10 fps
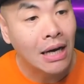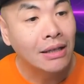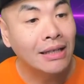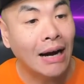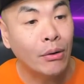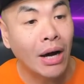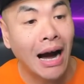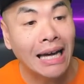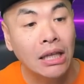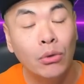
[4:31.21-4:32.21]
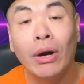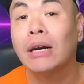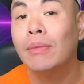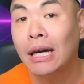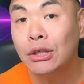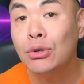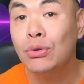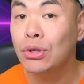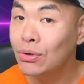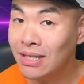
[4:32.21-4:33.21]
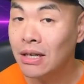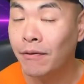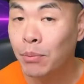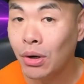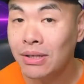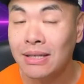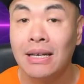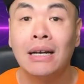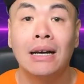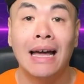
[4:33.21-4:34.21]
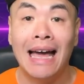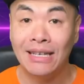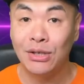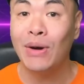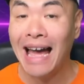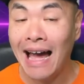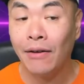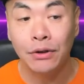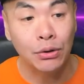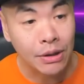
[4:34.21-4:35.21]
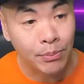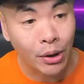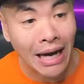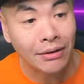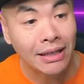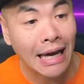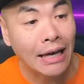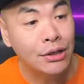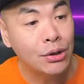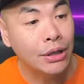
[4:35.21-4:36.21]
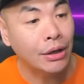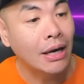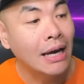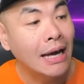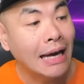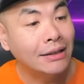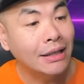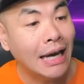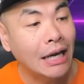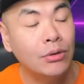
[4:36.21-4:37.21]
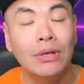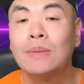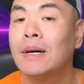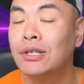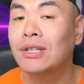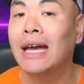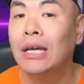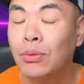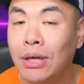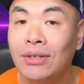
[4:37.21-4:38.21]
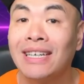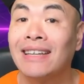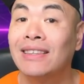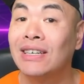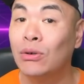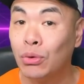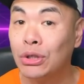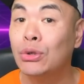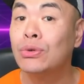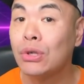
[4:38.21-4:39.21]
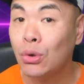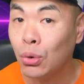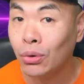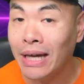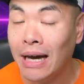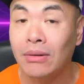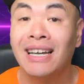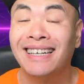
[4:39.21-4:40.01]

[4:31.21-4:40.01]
then I would highly recommend you use enough books as you have to book out the A2 here and the A3, especially the A3 here, to get the reduced cooldown.